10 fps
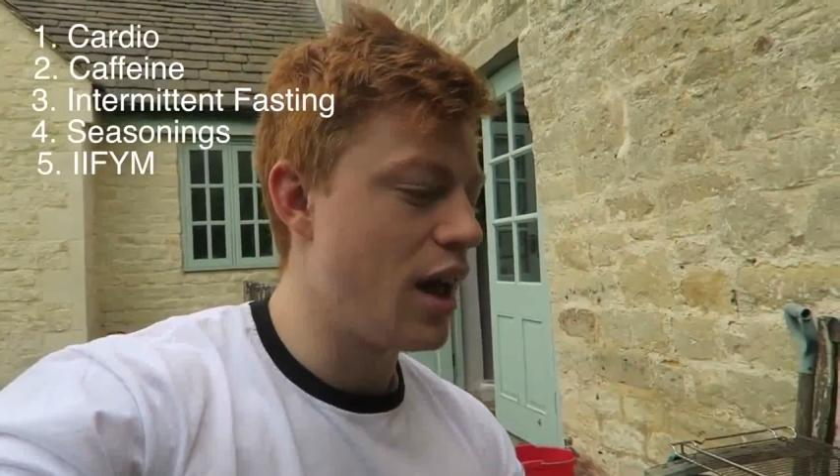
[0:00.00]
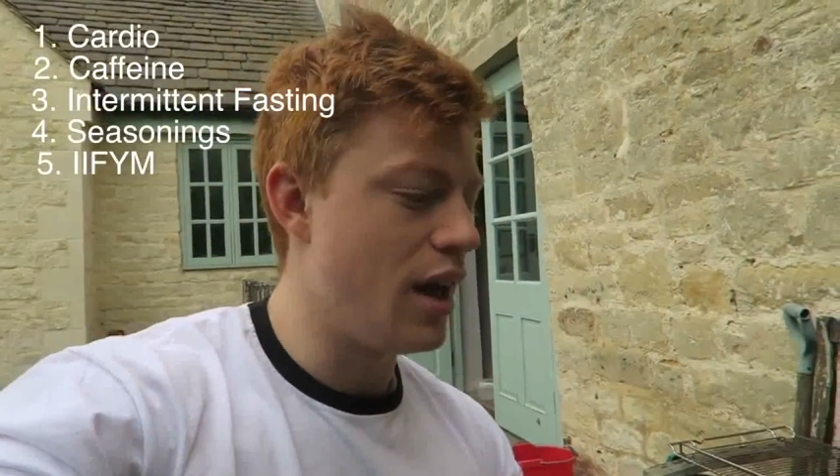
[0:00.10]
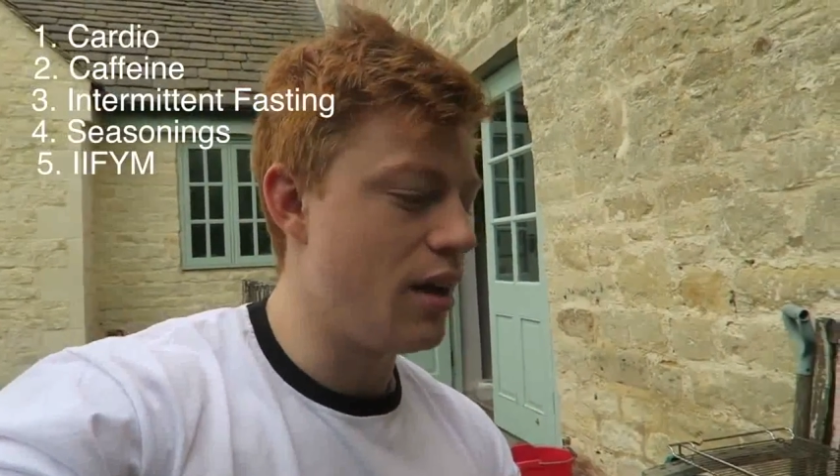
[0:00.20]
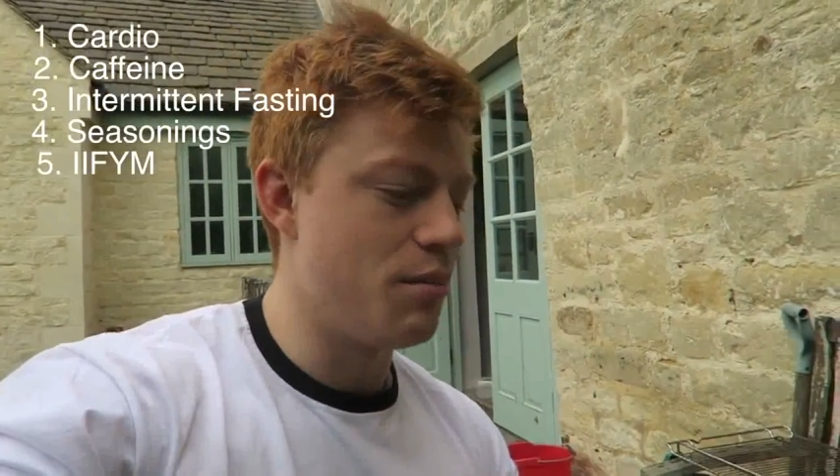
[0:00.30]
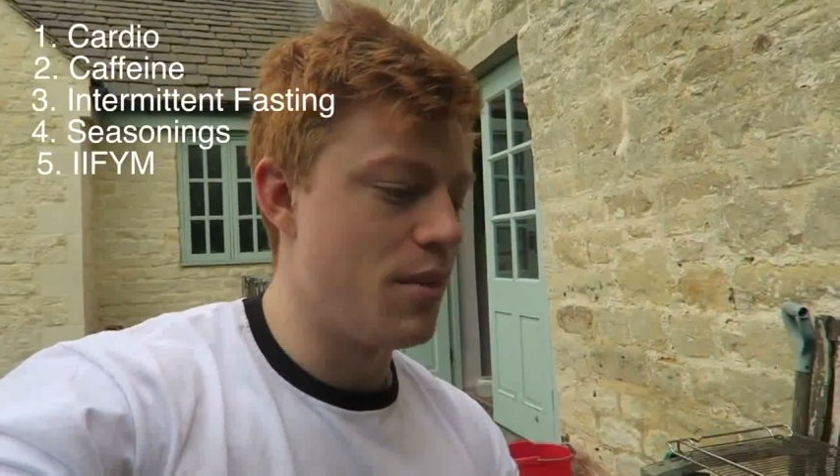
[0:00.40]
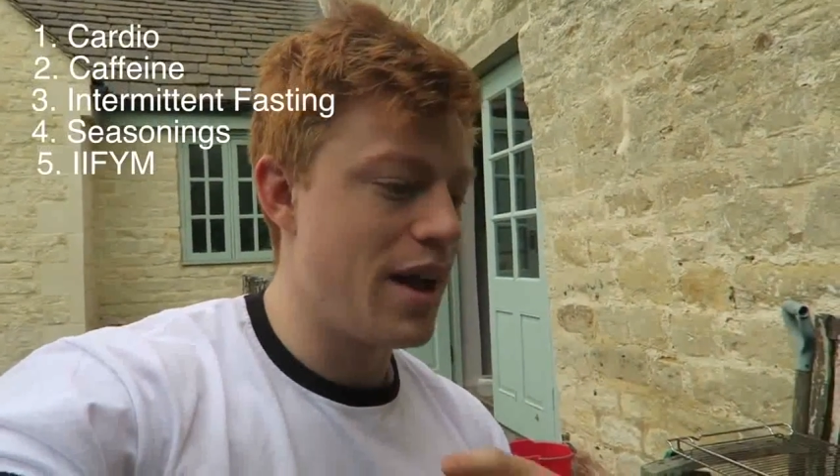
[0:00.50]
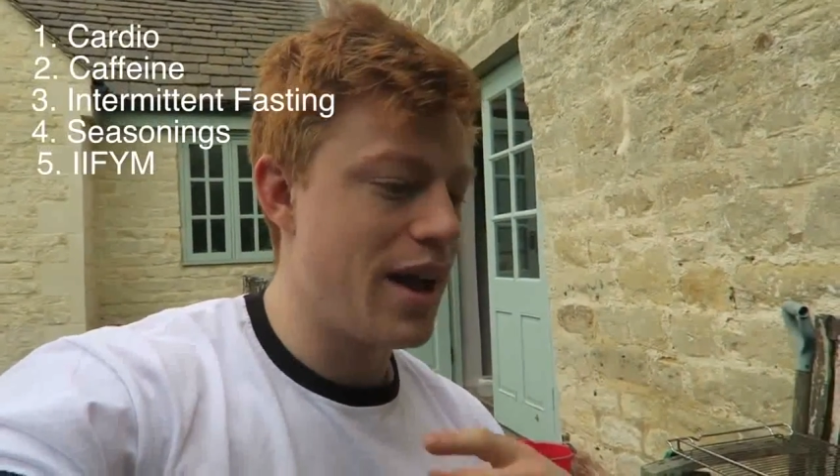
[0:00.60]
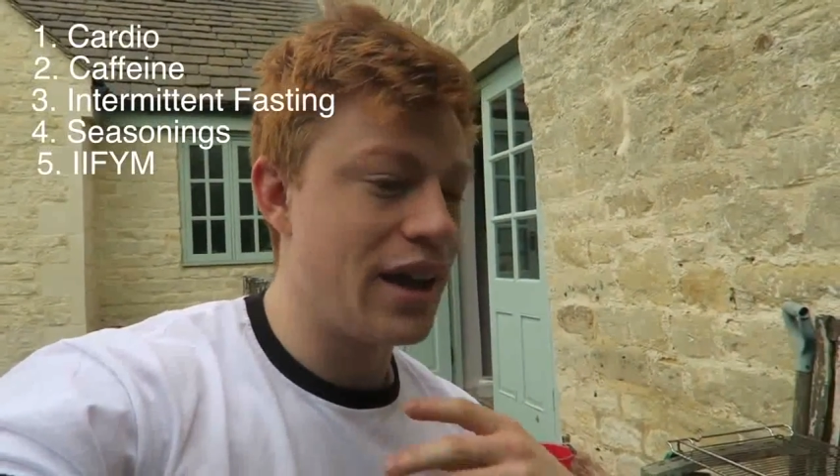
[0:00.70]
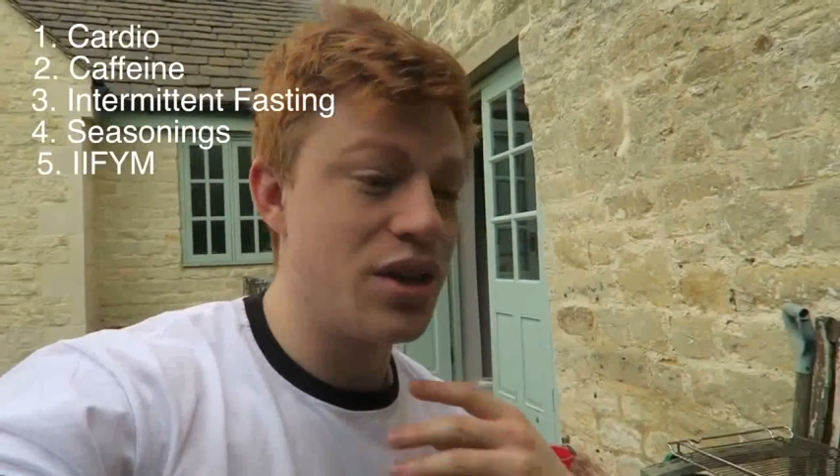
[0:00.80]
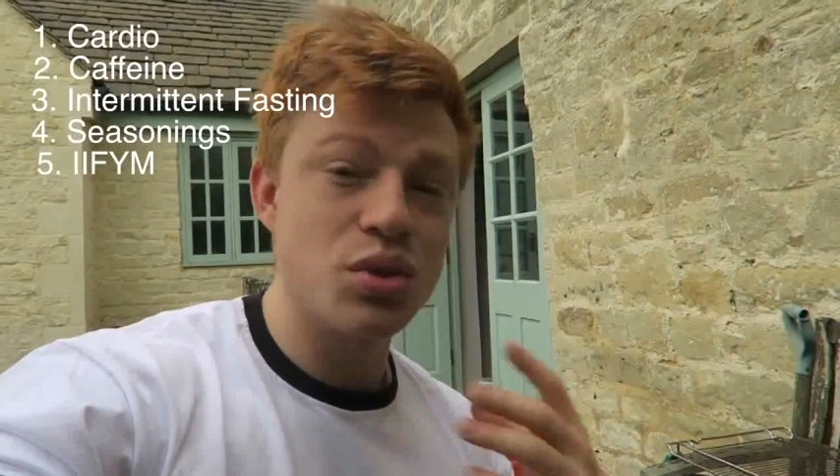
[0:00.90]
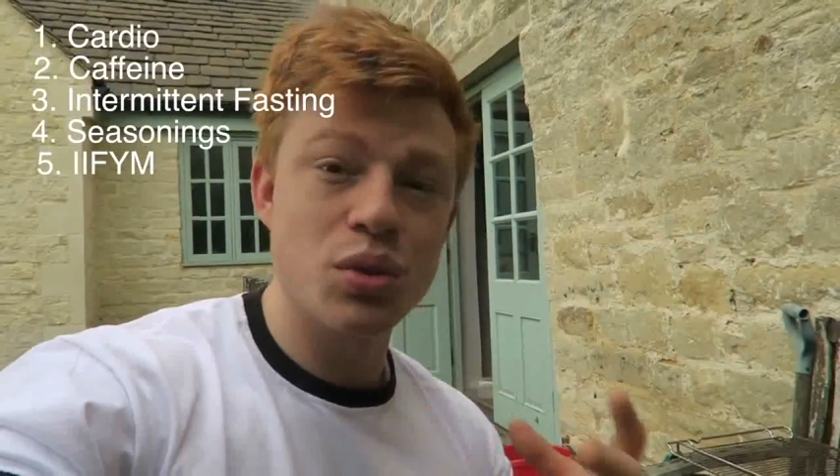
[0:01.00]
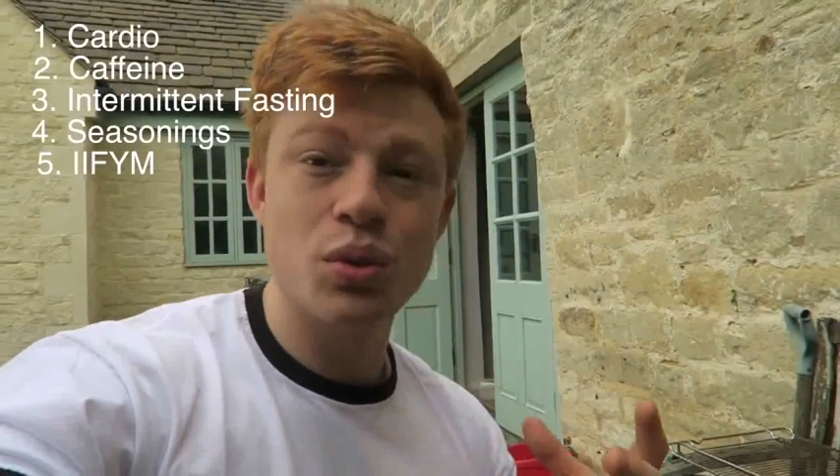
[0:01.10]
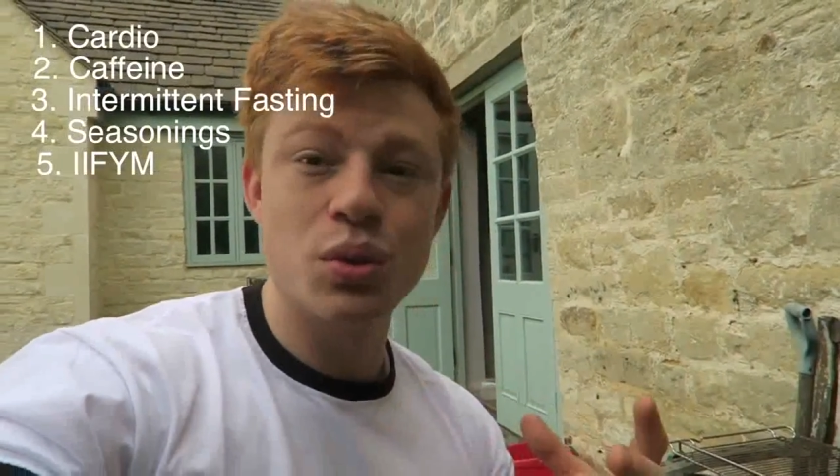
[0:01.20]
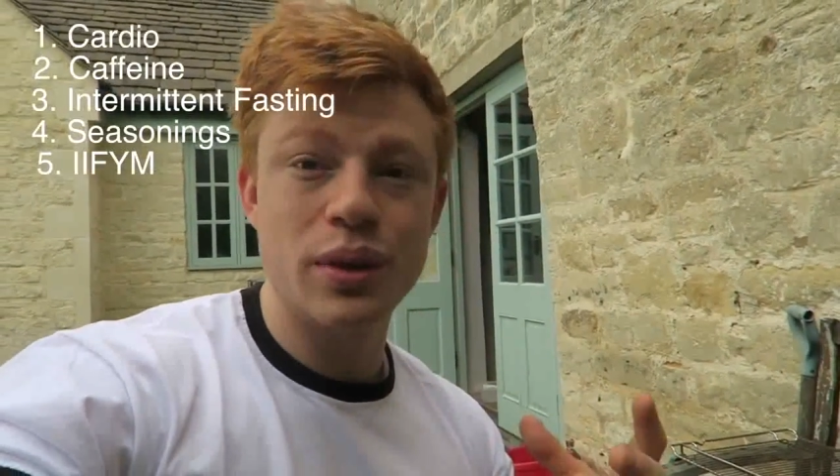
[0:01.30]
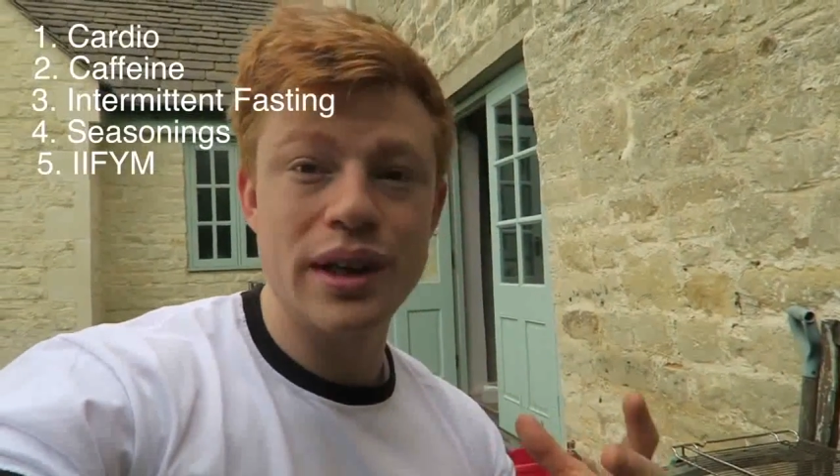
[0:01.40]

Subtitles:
and it's all